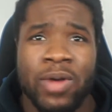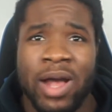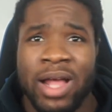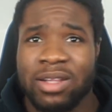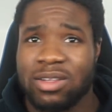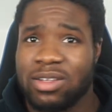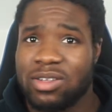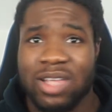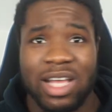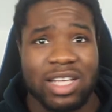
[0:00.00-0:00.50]

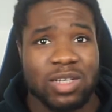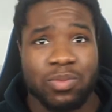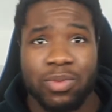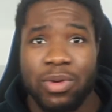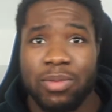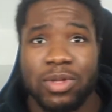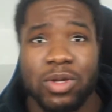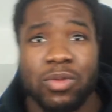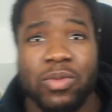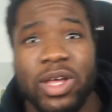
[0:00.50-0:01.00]
And that's
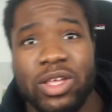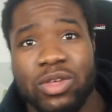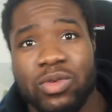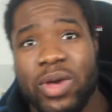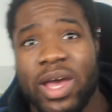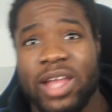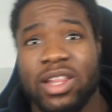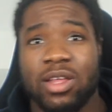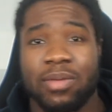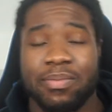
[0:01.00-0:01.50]
probably where you
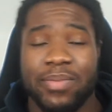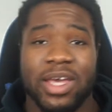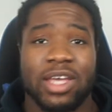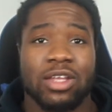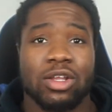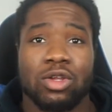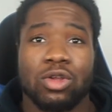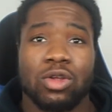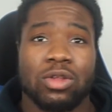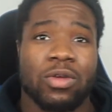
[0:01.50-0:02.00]
end up making
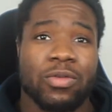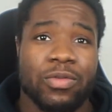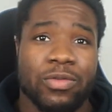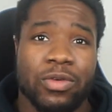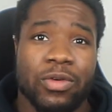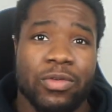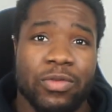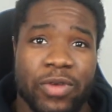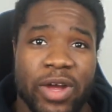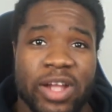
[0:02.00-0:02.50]
a lot of
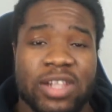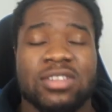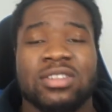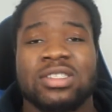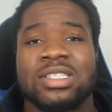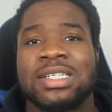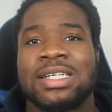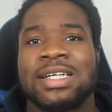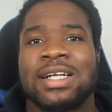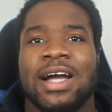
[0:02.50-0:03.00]
your friends
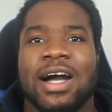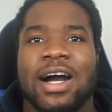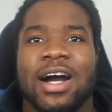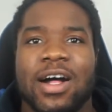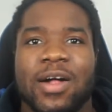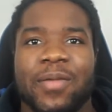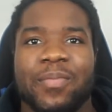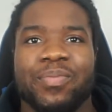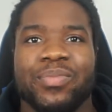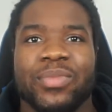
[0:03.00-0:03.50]

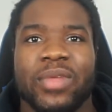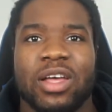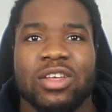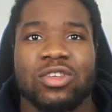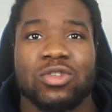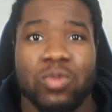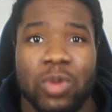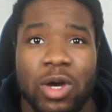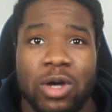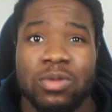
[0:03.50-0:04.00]

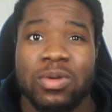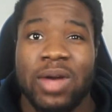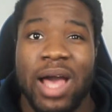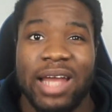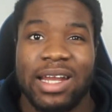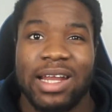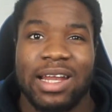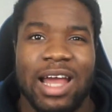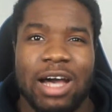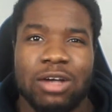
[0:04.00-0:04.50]
as well,
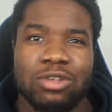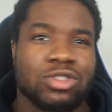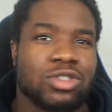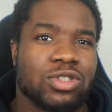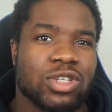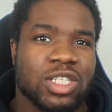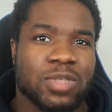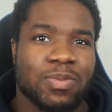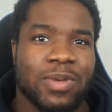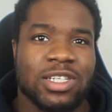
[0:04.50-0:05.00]
and allows
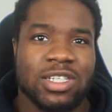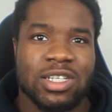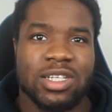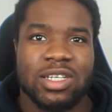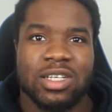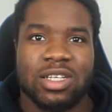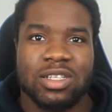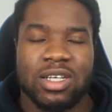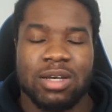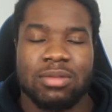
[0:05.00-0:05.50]
you,
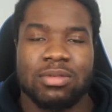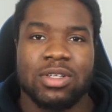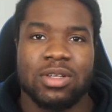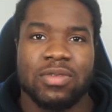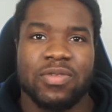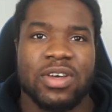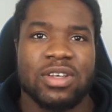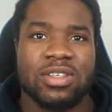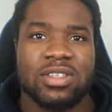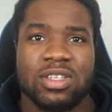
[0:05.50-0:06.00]
especially in terms of
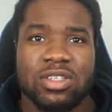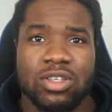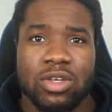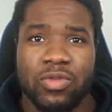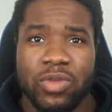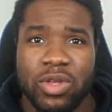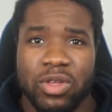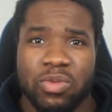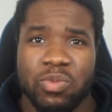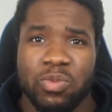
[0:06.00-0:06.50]
universities,
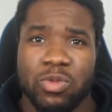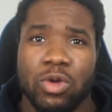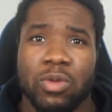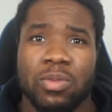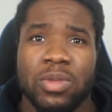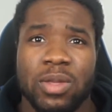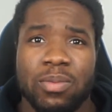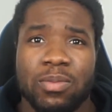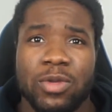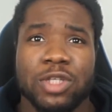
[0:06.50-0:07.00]
it's
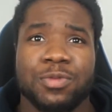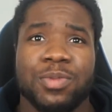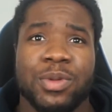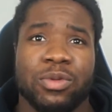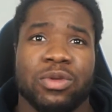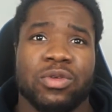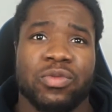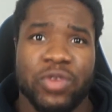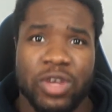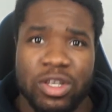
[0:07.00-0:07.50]
normally most
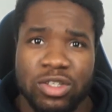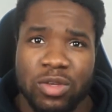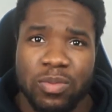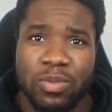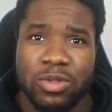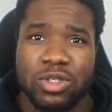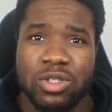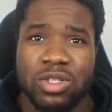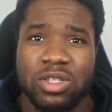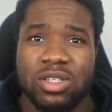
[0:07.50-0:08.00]
people's first
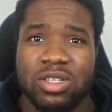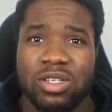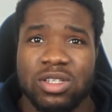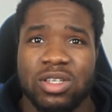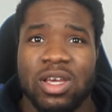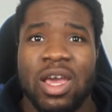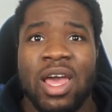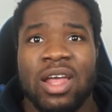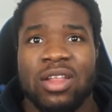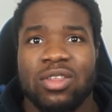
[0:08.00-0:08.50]

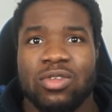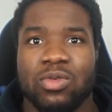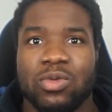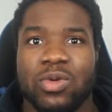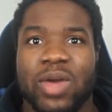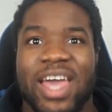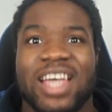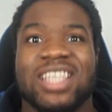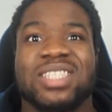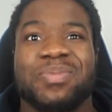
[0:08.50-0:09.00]
opportunity
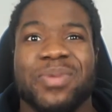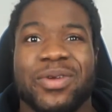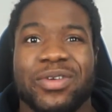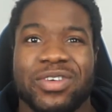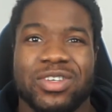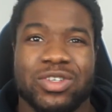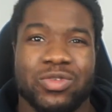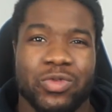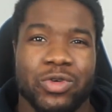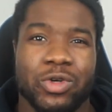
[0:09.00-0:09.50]
to
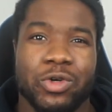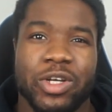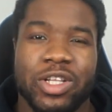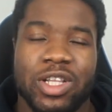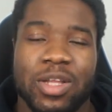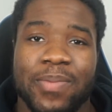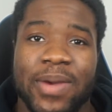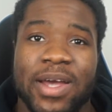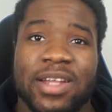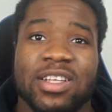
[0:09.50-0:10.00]
experience real
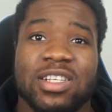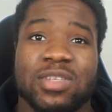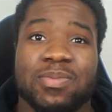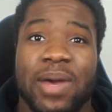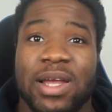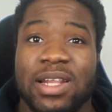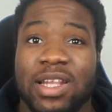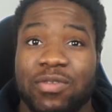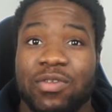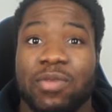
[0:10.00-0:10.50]
independence
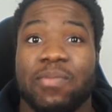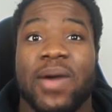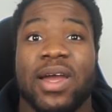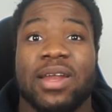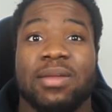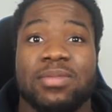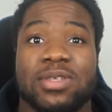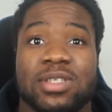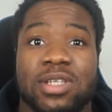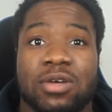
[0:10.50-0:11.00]
by living by
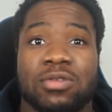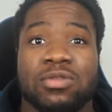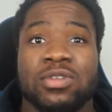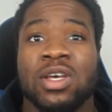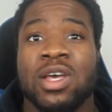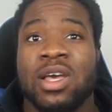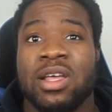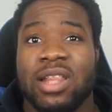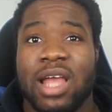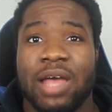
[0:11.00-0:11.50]
themselves.
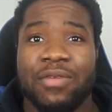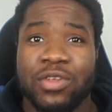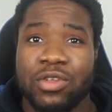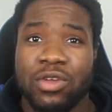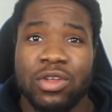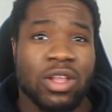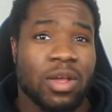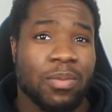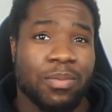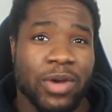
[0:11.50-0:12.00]
Now, if you're
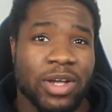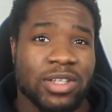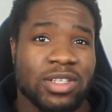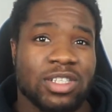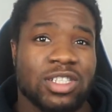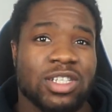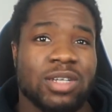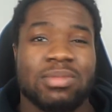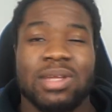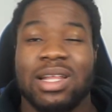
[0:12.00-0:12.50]
doing an
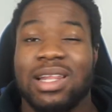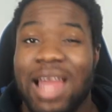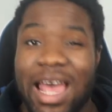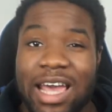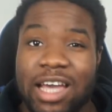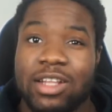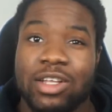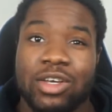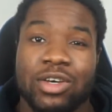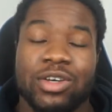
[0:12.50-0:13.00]
apprenticeship, the
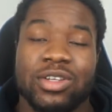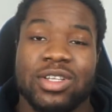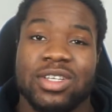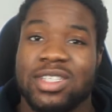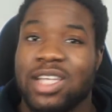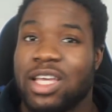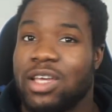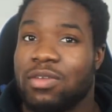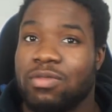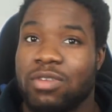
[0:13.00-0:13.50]
likelihood is
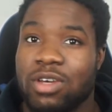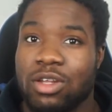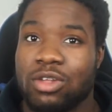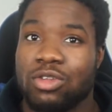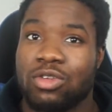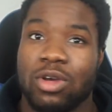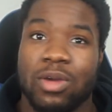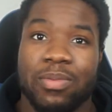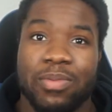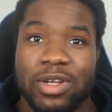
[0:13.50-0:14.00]
that if you're going to
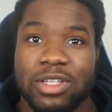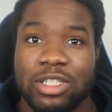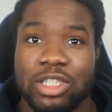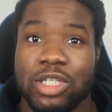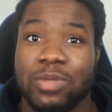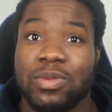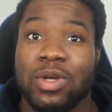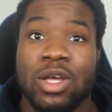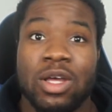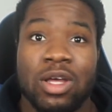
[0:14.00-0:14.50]
do an
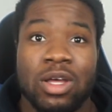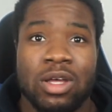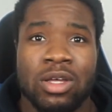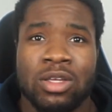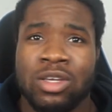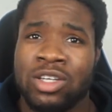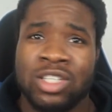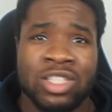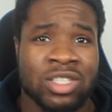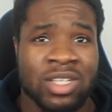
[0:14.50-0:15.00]
apprenticeship,
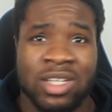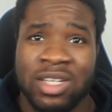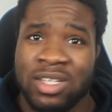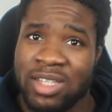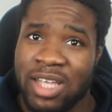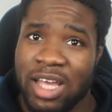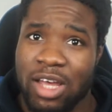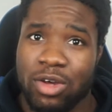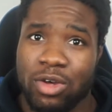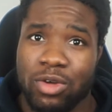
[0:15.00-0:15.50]
you're just going to
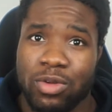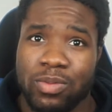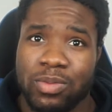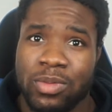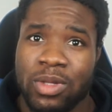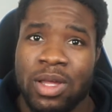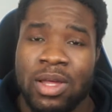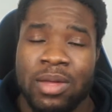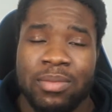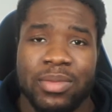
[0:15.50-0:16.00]
stay at home,
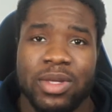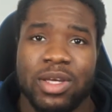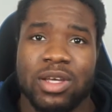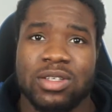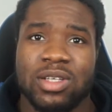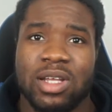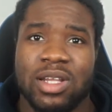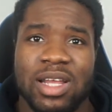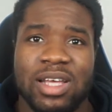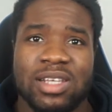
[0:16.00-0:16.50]

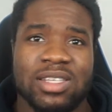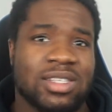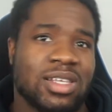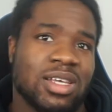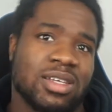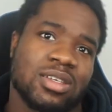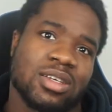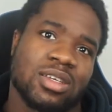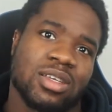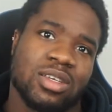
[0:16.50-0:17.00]
because unless
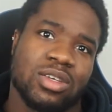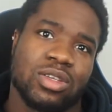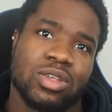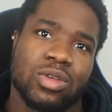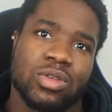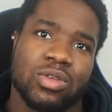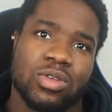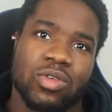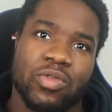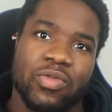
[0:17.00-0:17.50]
there's
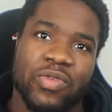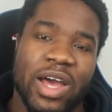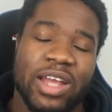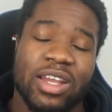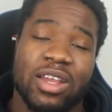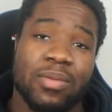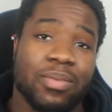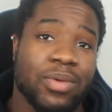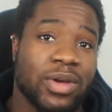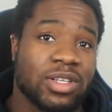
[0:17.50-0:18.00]
you find
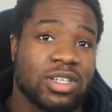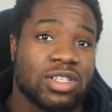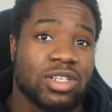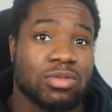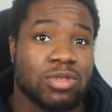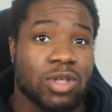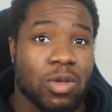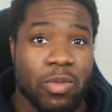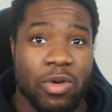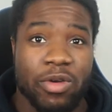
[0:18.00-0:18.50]
an apprenticeship
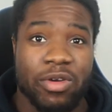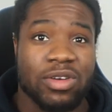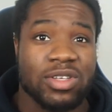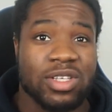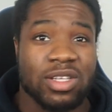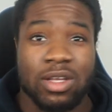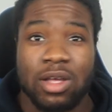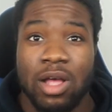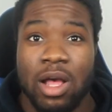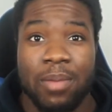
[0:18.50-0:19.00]
somewhere else
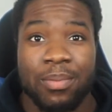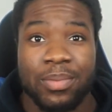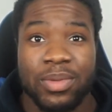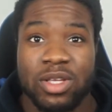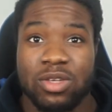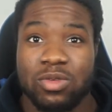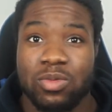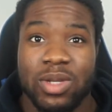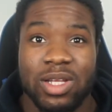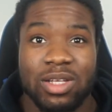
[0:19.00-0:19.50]
and the company
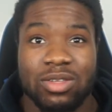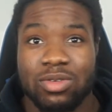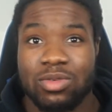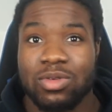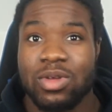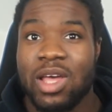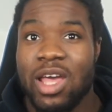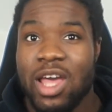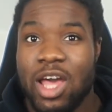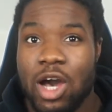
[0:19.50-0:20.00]
is willing to
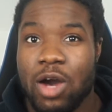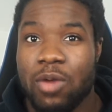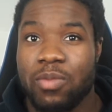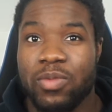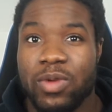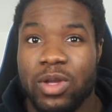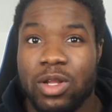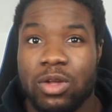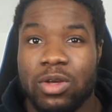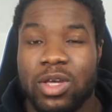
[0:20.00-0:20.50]
help
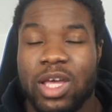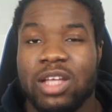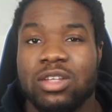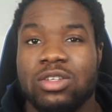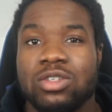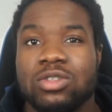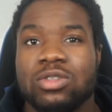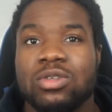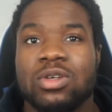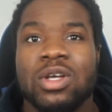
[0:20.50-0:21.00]

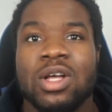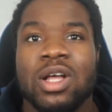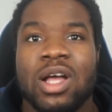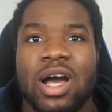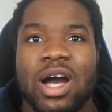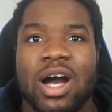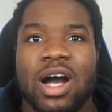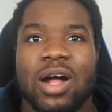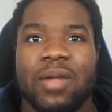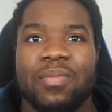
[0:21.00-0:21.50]
relocate you,
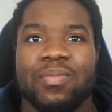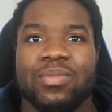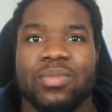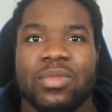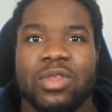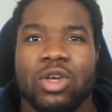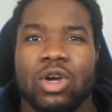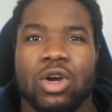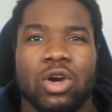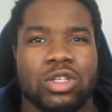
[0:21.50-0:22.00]

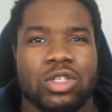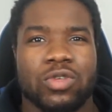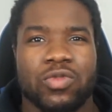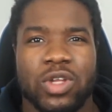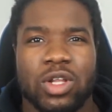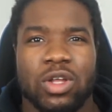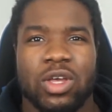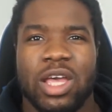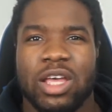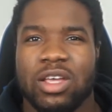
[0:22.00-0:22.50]
you're going to
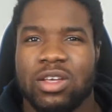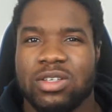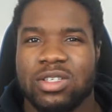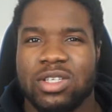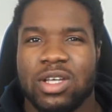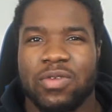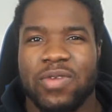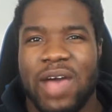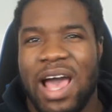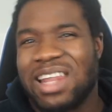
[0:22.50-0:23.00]
relocate
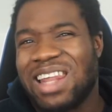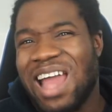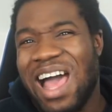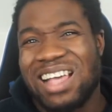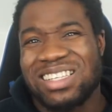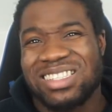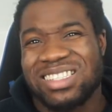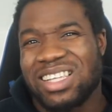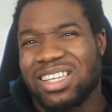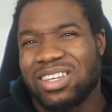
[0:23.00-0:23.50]
yourself and
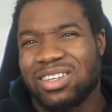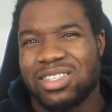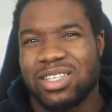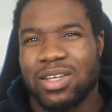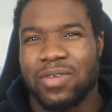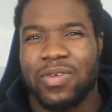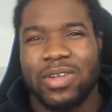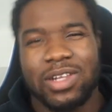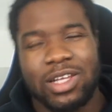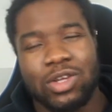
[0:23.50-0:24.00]
isolate
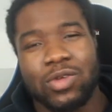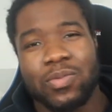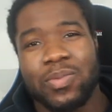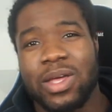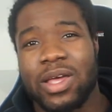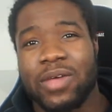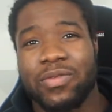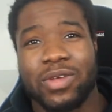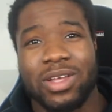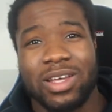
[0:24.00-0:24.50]
yourself a little
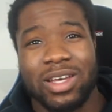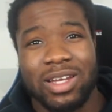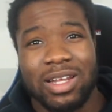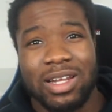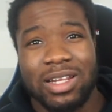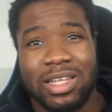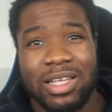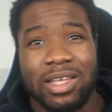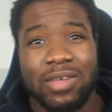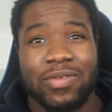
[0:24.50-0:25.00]
bit if you're going
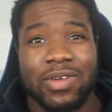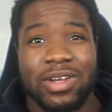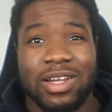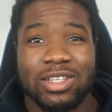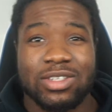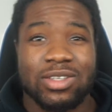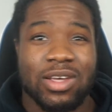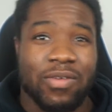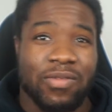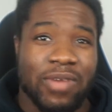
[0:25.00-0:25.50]
to leave,
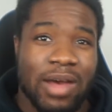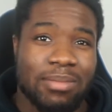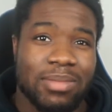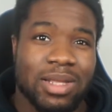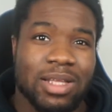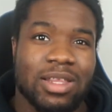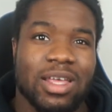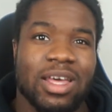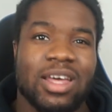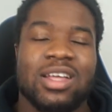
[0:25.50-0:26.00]
unless you have
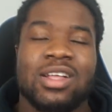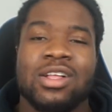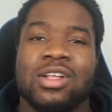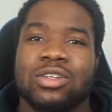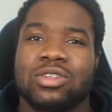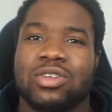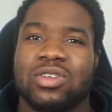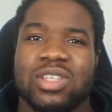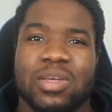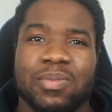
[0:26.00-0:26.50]
family there.
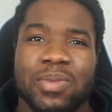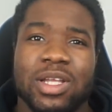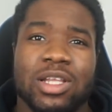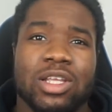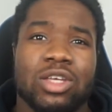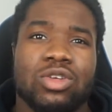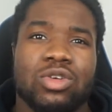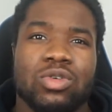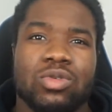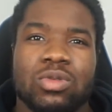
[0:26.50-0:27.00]
So typically
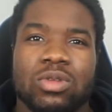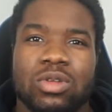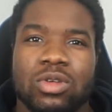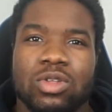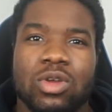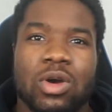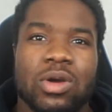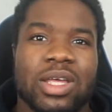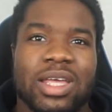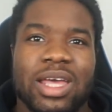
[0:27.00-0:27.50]
you
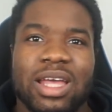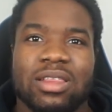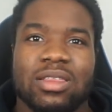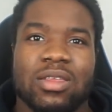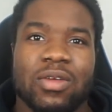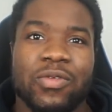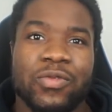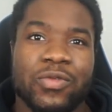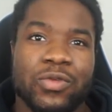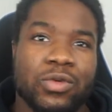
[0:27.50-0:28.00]
don't get the
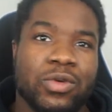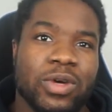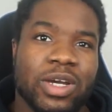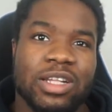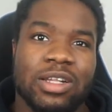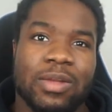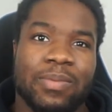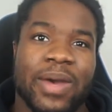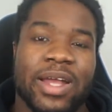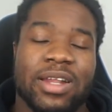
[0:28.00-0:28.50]
full
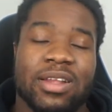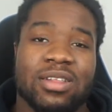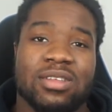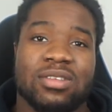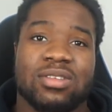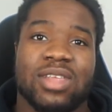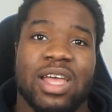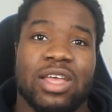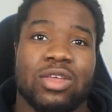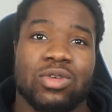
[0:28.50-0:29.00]
independence
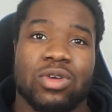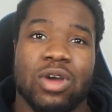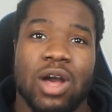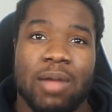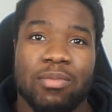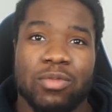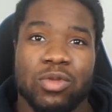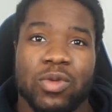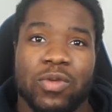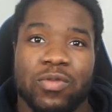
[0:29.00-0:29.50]
that
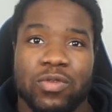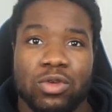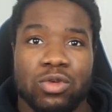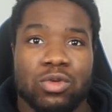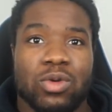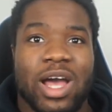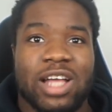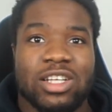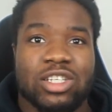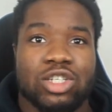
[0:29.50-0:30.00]
comes with
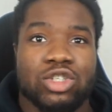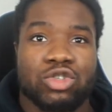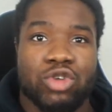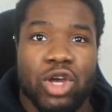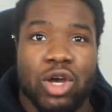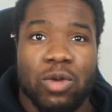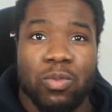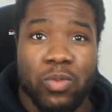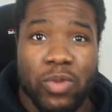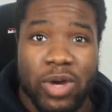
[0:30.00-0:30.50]
you actually straight
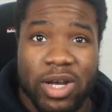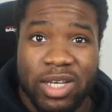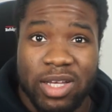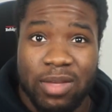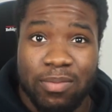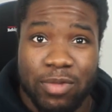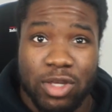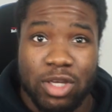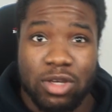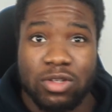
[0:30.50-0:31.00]
up
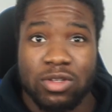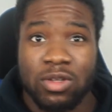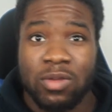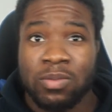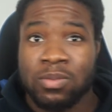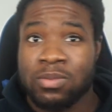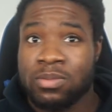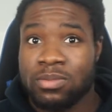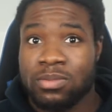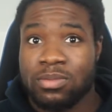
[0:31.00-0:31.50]
working, because
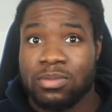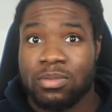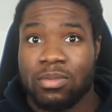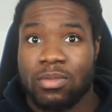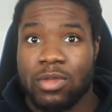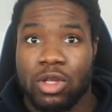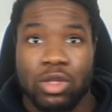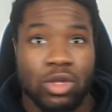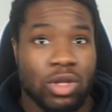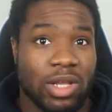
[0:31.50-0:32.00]

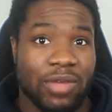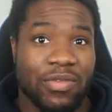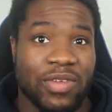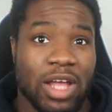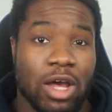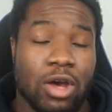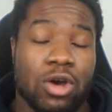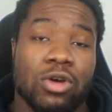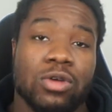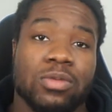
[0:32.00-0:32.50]
you're living
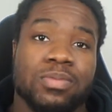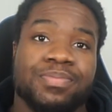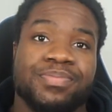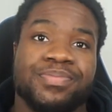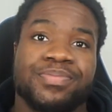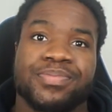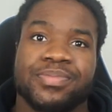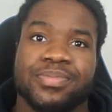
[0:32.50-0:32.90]
at home.